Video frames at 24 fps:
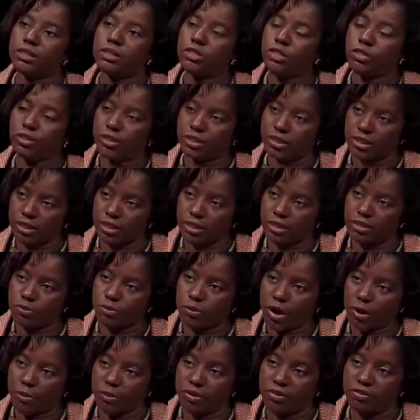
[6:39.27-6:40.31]
New York City
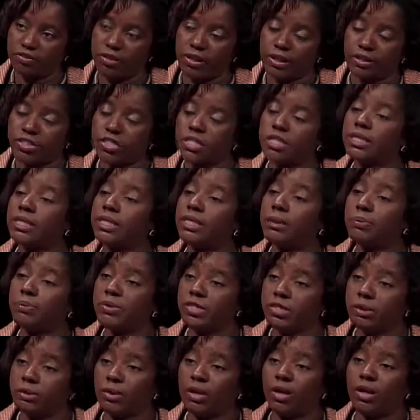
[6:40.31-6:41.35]
Department of Health. She's an
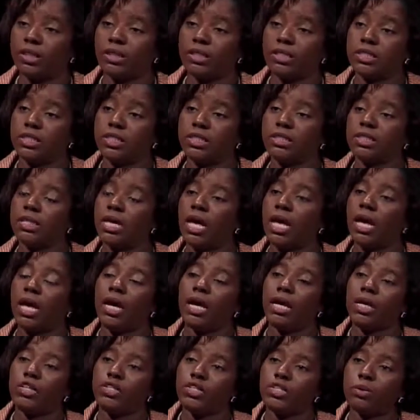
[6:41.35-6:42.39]
epidemiologist,
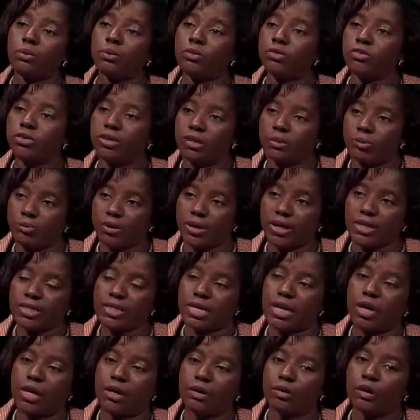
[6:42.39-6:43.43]
and she will really break
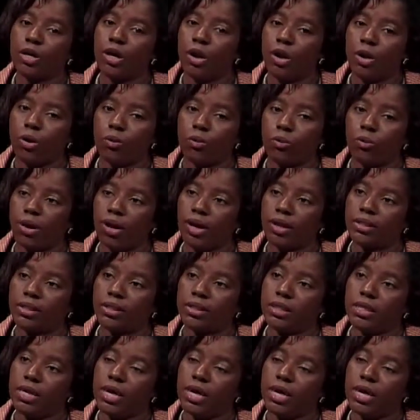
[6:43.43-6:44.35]
down what the